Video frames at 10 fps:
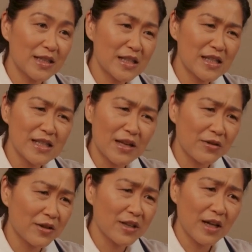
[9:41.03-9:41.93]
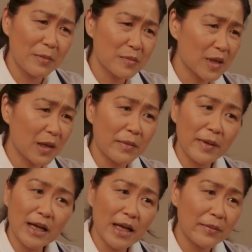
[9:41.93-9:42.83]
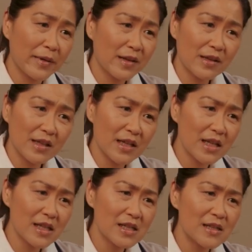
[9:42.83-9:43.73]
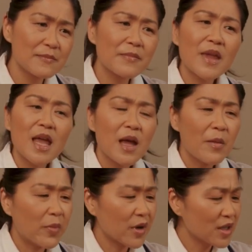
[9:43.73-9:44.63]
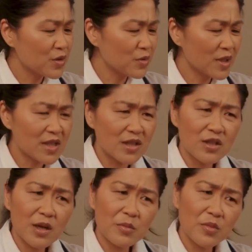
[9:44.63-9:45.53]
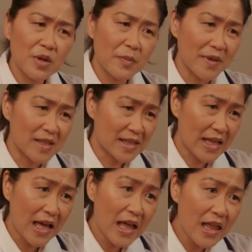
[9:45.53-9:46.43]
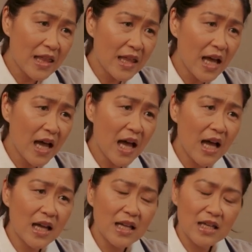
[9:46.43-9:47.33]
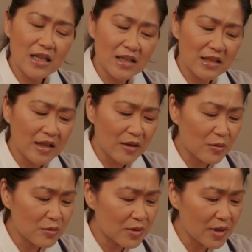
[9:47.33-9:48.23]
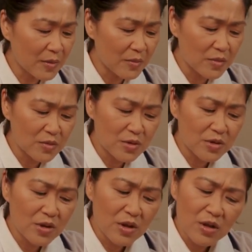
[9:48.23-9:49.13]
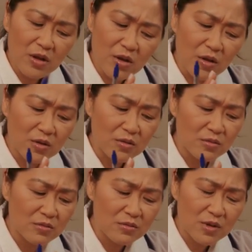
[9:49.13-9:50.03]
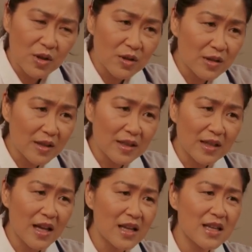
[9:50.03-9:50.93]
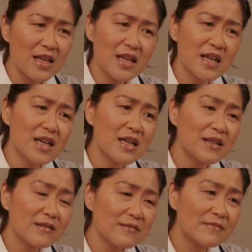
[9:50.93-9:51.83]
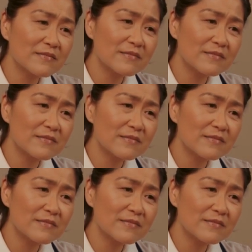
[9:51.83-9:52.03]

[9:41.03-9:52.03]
milligrams of a Gymnema sylvestre supplement. And finally, you can eat a big plate of vegetables, especially leafy greens, before your meal.